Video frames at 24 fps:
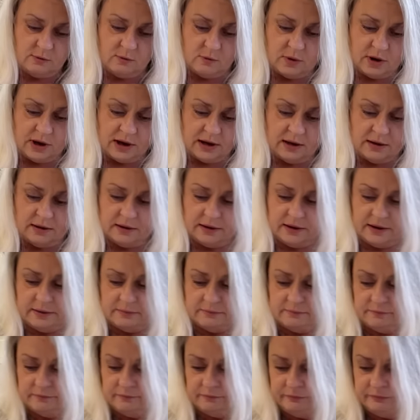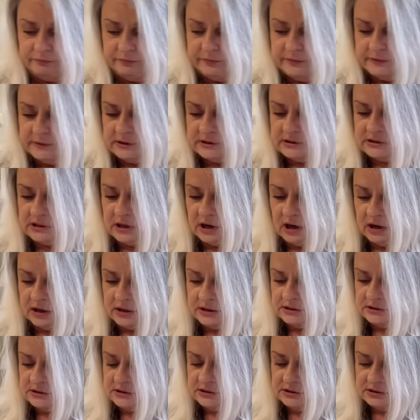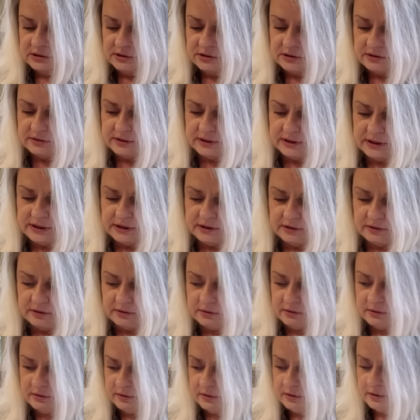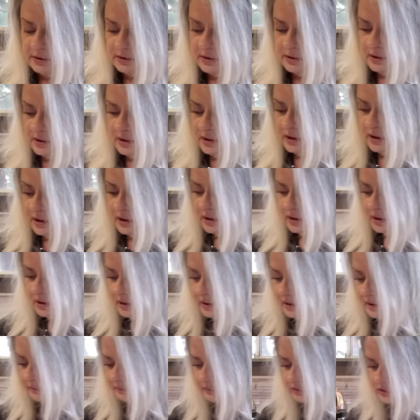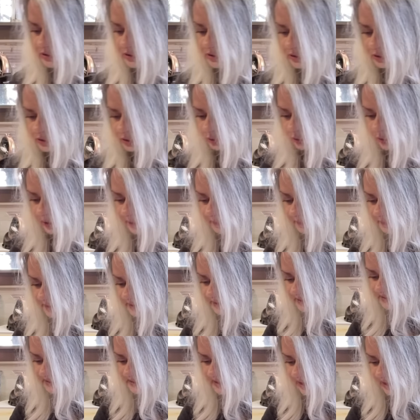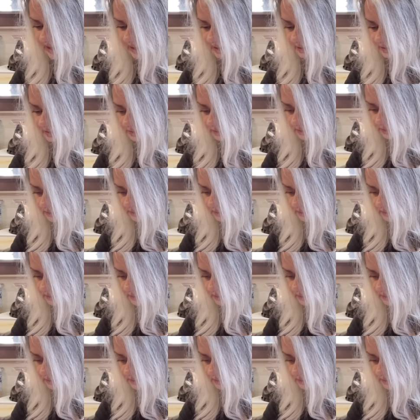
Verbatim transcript: while I'm talking to you here. Uh, I'm just gonna whip this out